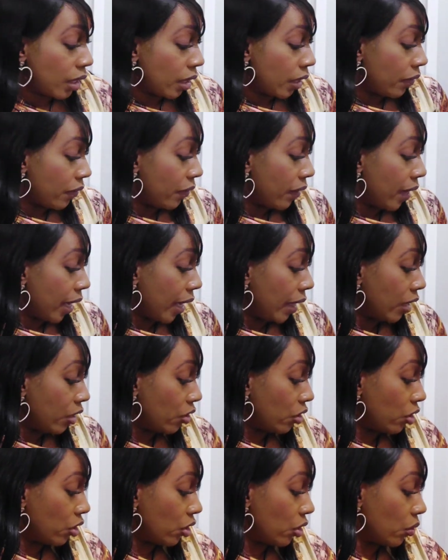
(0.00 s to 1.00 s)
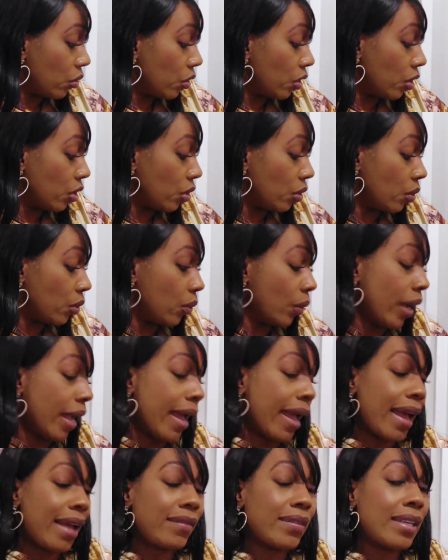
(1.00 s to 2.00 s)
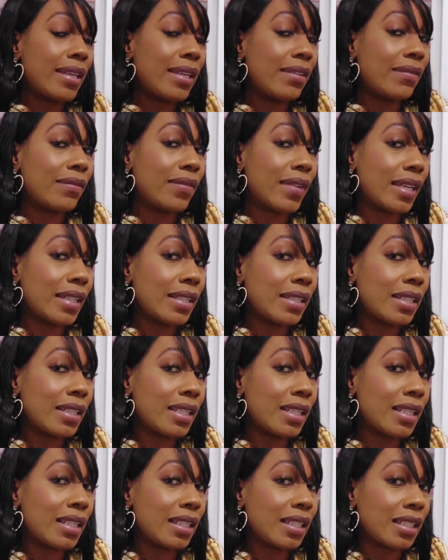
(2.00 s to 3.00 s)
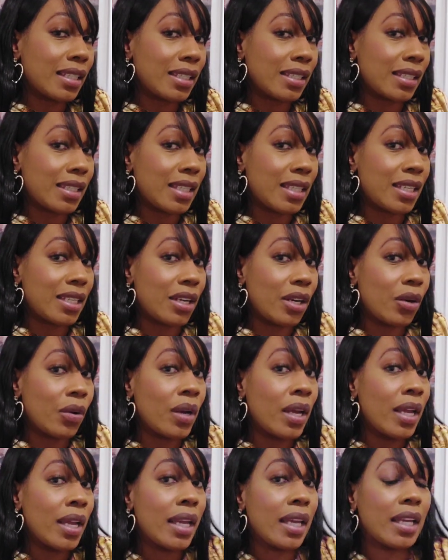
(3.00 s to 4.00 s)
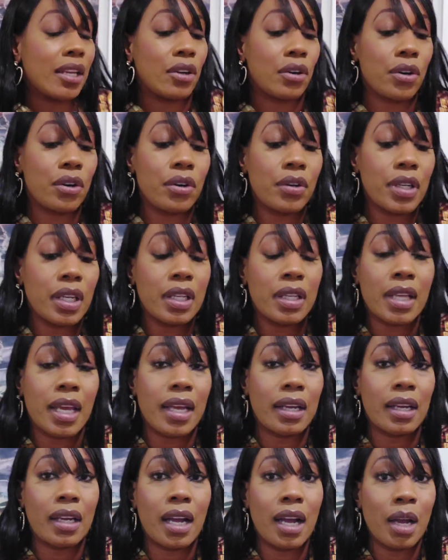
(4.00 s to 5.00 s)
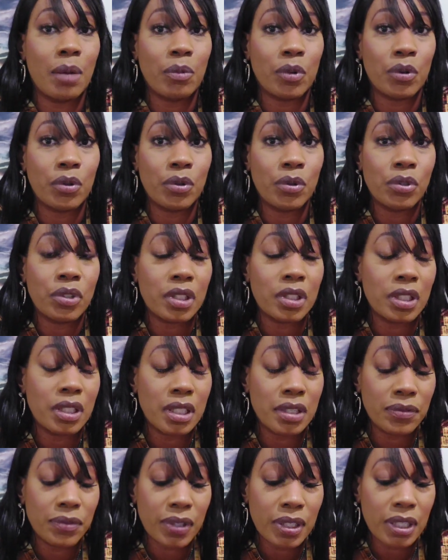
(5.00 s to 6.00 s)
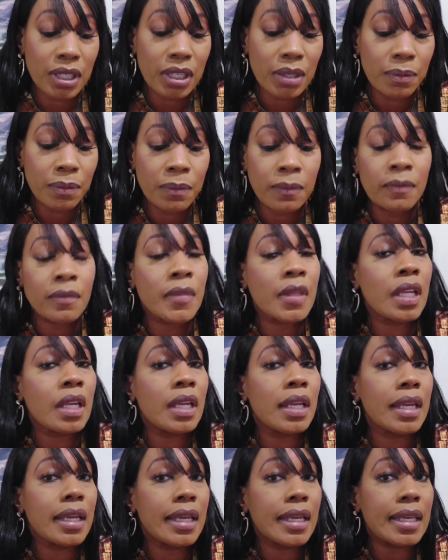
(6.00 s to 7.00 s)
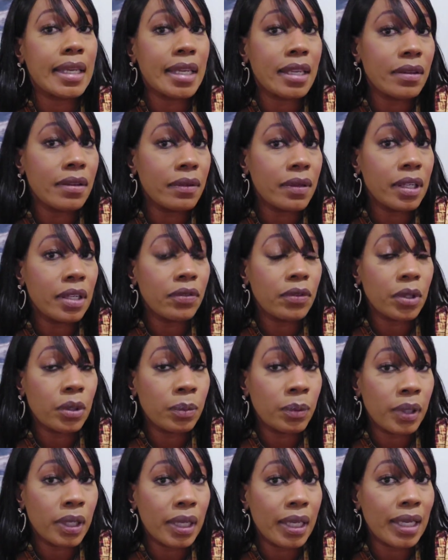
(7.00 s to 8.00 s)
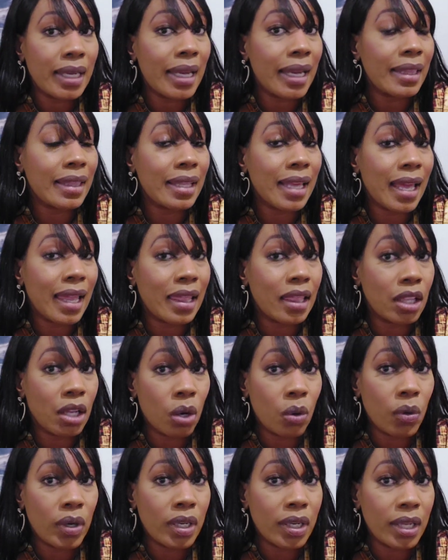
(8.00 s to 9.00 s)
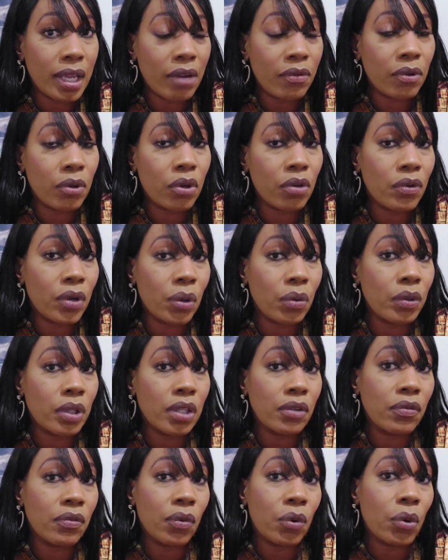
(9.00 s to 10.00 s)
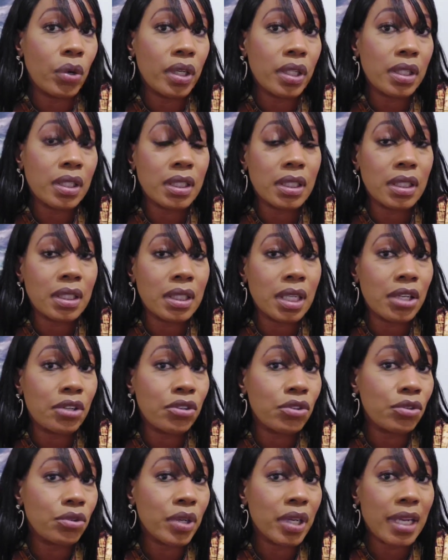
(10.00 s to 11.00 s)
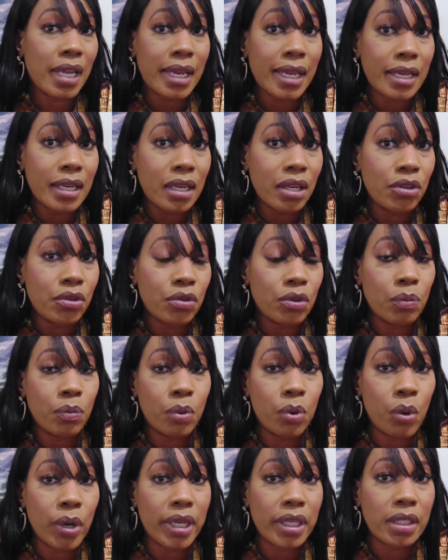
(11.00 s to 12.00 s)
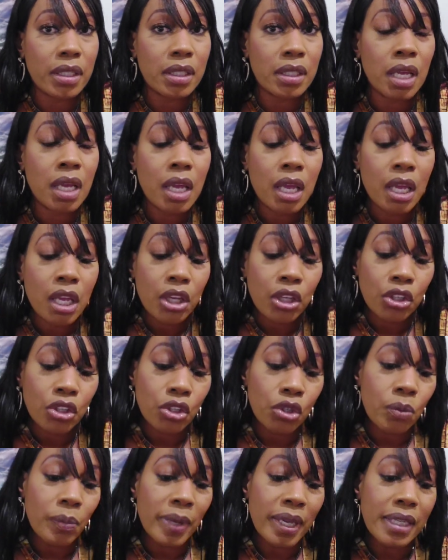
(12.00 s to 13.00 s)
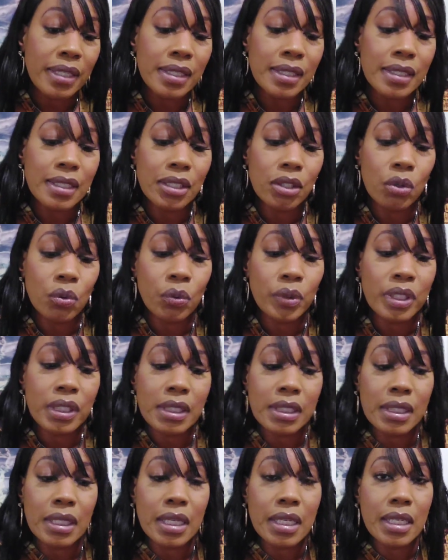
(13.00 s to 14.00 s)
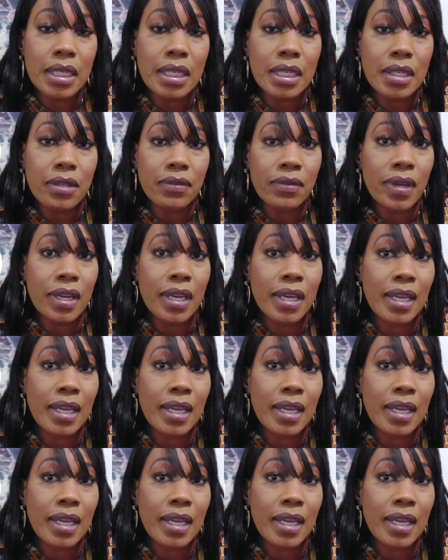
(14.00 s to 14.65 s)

The advantage to you having invested in the casino and earning that comp cruise certificate, even if you played at that lower level of only 400 to 600, 800 points, you may still receive